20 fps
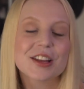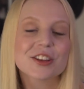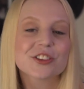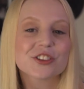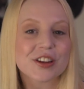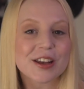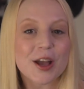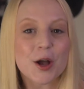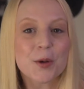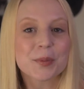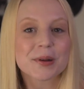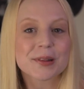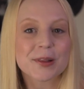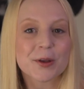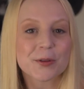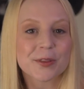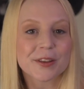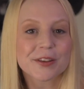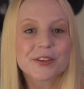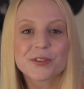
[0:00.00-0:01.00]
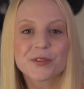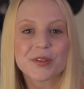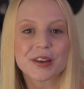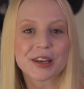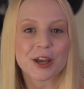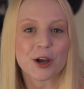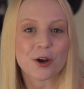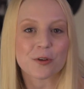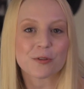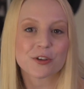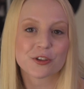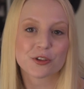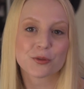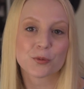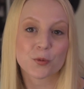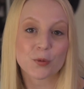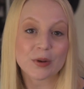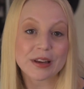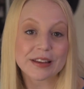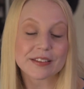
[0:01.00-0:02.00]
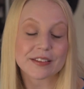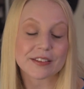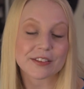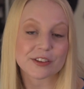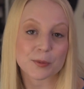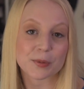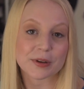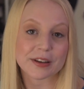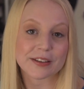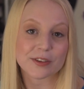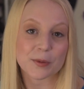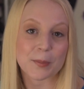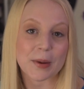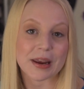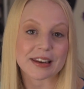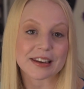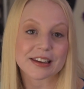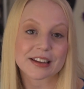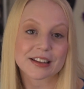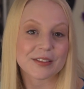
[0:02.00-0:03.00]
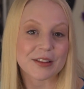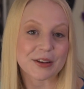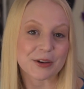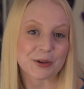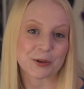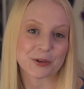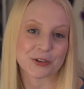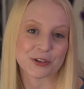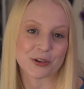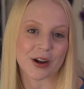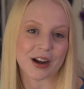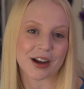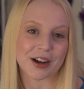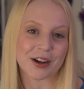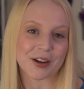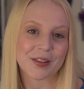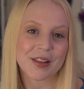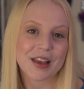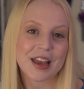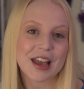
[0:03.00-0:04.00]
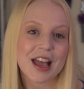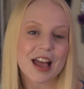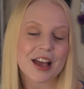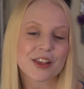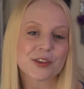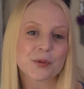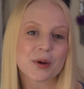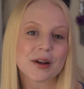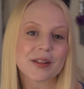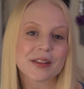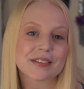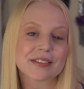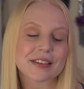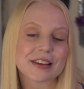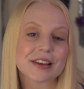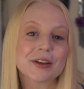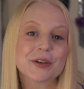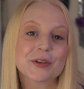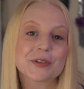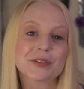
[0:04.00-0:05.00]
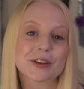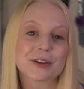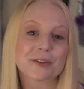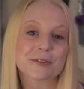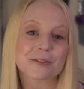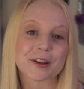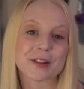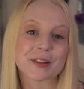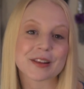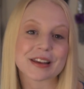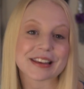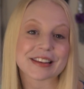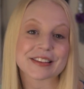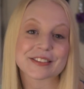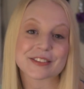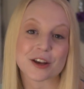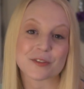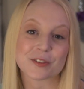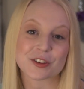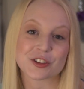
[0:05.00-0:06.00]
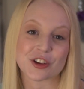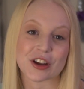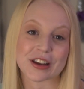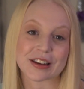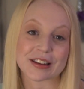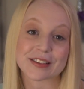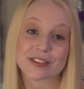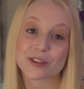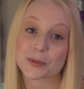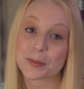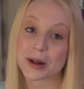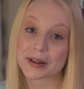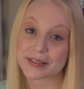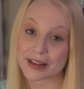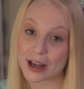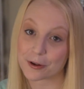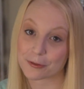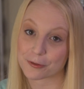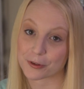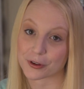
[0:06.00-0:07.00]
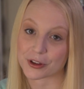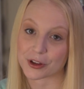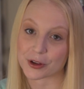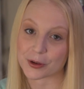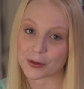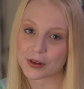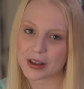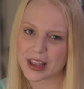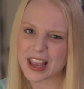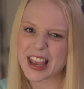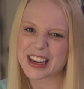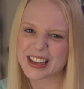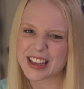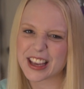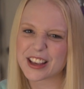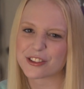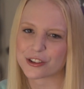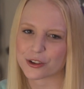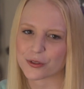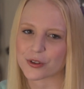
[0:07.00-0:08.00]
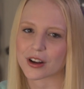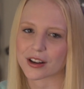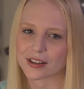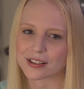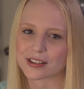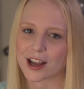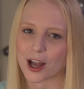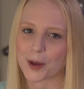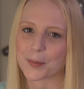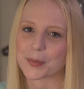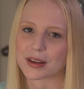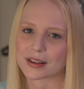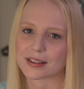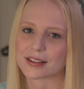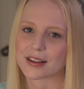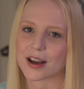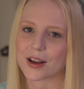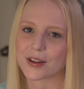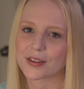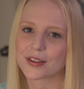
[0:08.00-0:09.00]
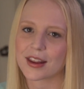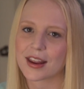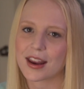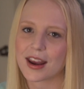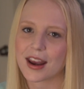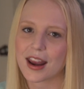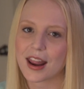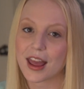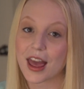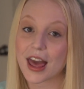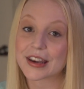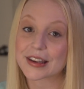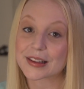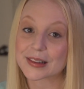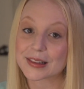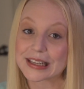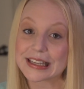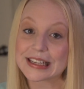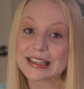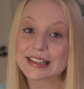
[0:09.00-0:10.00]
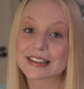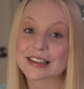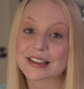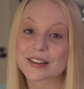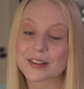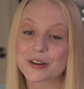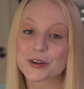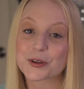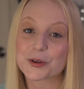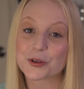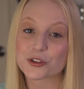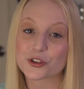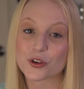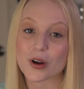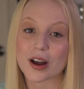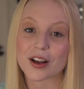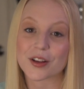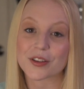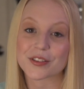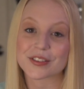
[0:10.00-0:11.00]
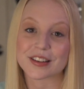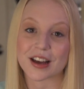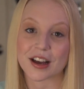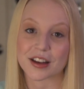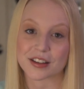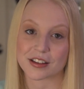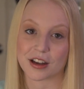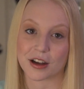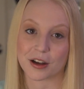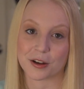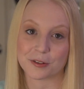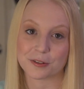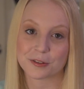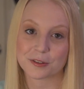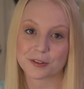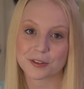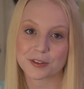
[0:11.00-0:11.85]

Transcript: Check out below this video for some reasons to participate in a clinical trial, as well as eosinophilic esophagitis spelled out for you, in case you forgot to copy it down, and a link to clinicaltrials.gov.